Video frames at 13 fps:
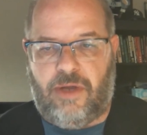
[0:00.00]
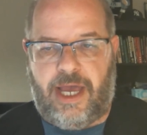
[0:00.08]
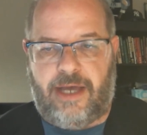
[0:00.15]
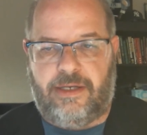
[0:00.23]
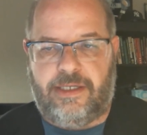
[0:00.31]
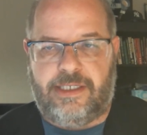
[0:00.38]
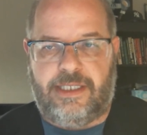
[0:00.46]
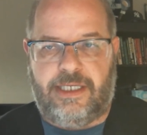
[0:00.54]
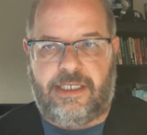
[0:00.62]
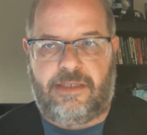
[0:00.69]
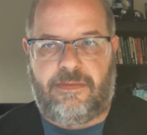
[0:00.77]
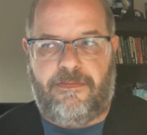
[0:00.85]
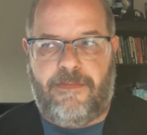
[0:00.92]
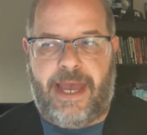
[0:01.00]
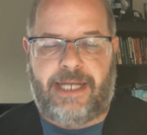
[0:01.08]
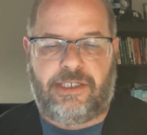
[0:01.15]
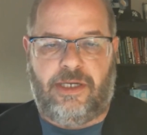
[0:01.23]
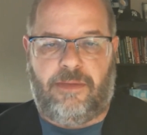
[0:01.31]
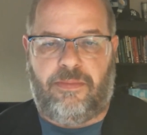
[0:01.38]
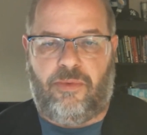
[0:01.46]
How does this
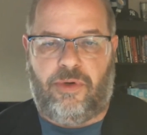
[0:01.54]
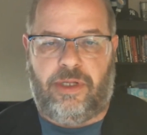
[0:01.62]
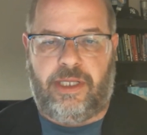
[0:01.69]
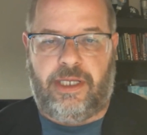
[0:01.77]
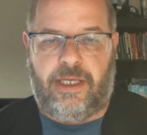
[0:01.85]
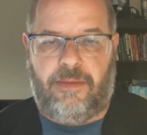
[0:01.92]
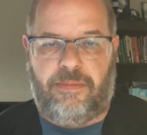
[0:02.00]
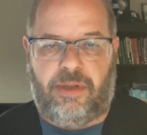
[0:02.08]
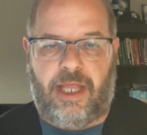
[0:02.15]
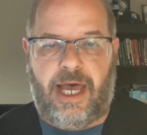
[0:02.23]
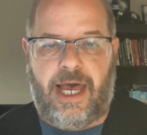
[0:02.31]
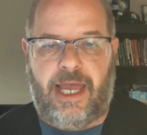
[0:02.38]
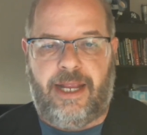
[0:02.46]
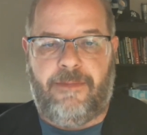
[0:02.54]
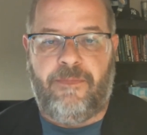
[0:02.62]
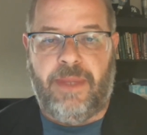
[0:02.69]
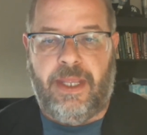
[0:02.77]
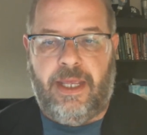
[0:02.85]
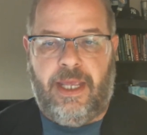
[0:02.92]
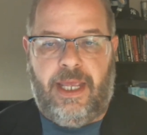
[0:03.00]
matchup really apply?
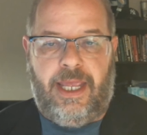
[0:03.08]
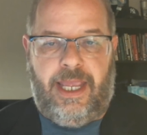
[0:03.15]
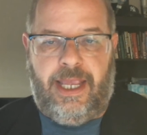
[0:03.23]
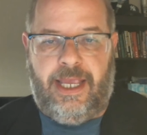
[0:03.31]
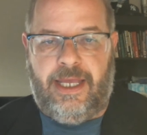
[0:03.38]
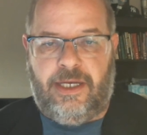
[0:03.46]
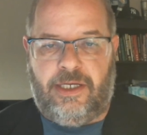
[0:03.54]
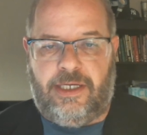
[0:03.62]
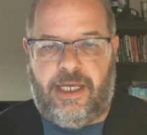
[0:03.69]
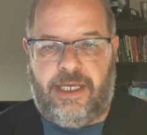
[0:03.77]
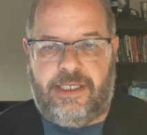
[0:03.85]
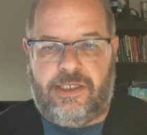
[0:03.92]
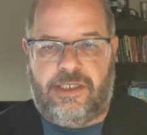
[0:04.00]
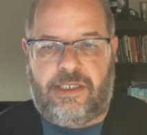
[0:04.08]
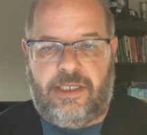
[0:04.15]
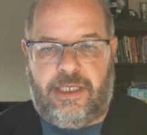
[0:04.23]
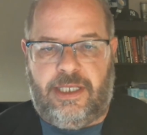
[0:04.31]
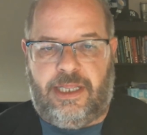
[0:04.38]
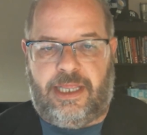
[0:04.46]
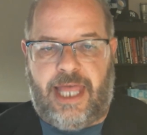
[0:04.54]
And does
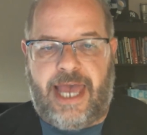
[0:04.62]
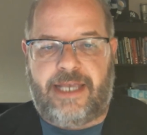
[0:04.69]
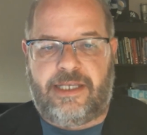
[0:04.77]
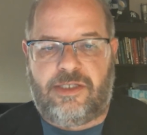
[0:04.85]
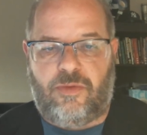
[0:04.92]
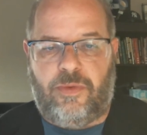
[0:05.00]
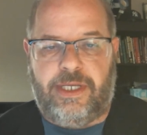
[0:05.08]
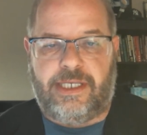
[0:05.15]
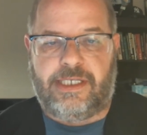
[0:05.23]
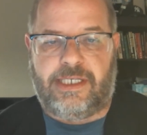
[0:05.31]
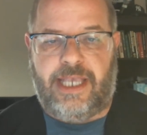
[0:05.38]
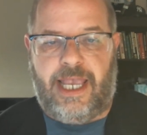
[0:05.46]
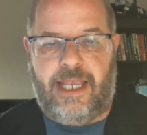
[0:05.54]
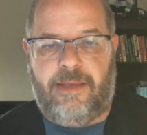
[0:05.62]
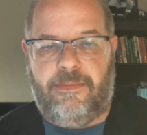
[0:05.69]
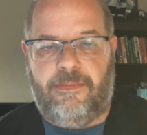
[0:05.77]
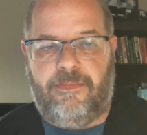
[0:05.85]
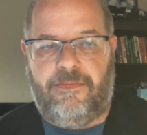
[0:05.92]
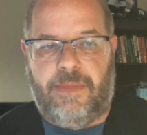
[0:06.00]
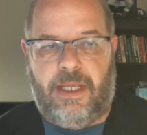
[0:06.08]
the last week's
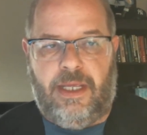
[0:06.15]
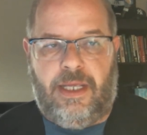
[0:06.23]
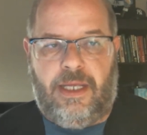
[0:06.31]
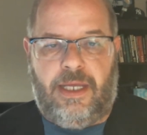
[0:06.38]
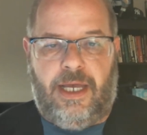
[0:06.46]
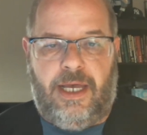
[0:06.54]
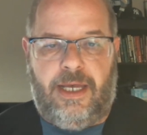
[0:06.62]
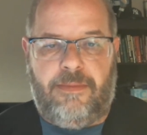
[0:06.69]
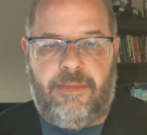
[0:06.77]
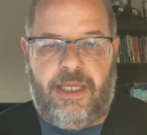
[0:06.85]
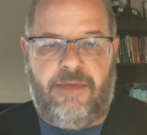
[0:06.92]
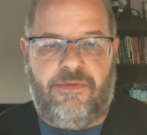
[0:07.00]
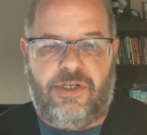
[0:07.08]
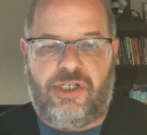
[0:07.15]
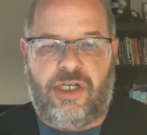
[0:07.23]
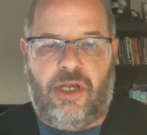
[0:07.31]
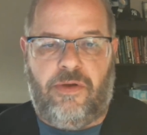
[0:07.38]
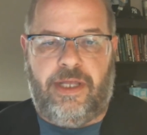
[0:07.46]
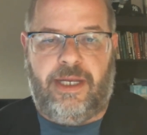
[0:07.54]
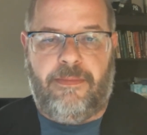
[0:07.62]
game even
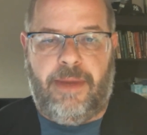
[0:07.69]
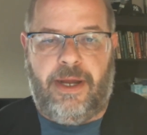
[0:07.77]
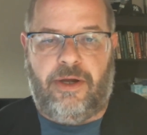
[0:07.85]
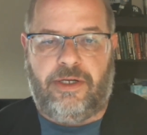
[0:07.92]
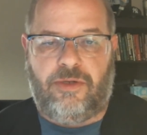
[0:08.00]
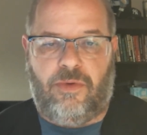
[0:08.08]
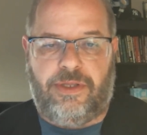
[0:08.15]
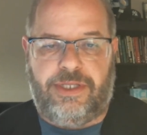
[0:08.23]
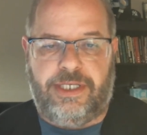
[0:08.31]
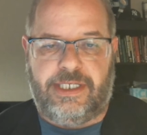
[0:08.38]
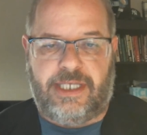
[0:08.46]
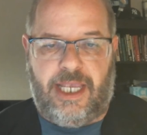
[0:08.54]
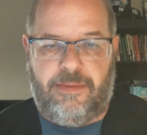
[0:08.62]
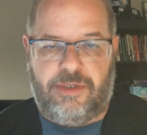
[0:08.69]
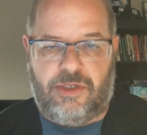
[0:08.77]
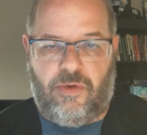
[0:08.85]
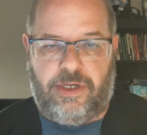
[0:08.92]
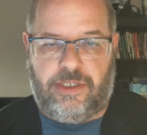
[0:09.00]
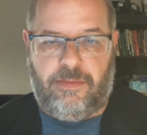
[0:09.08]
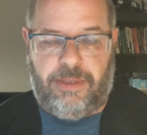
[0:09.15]
show any merit to what this game is
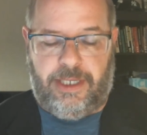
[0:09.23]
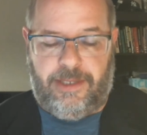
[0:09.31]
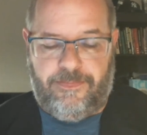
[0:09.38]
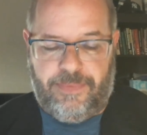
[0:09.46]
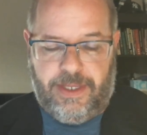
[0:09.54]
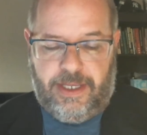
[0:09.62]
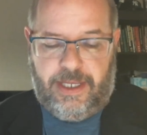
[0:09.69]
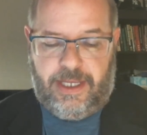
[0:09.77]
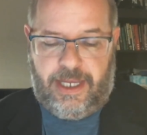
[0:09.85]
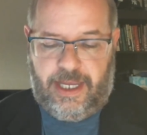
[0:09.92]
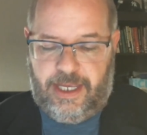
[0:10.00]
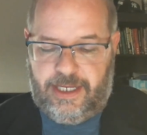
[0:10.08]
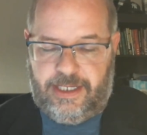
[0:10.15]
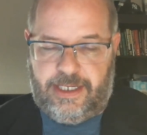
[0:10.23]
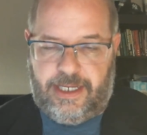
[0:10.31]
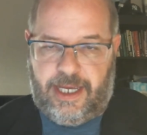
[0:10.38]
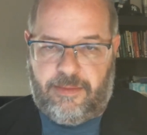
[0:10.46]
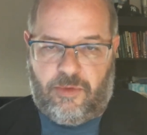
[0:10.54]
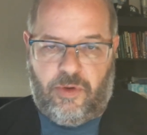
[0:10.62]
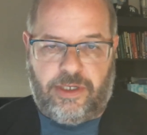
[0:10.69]
going to be? And
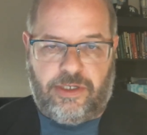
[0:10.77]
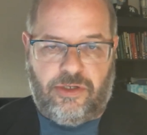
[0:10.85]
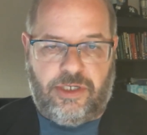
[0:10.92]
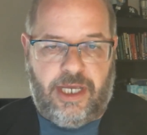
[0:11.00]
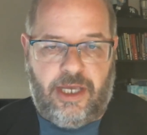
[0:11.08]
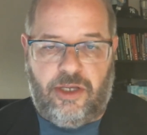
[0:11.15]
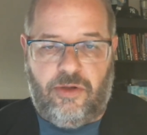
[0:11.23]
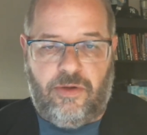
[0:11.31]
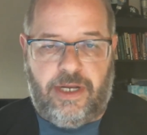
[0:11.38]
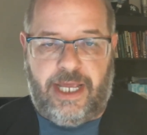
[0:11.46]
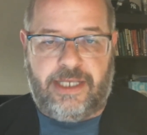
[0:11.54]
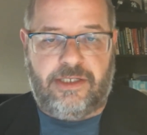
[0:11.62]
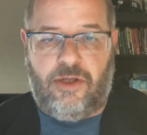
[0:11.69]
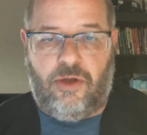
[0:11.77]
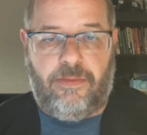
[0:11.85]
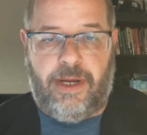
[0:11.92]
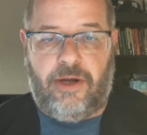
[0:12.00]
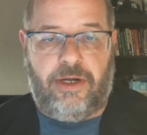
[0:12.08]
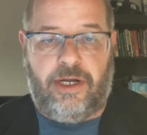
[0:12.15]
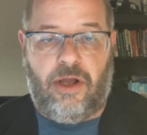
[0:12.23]
I'm going to tell you it has no
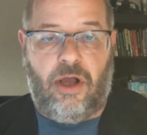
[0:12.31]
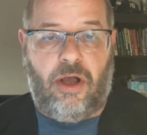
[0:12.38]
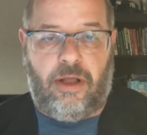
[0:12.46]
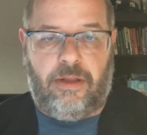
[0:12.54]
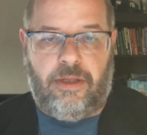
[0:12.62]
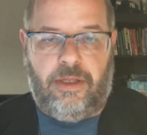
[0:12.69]
merit at all.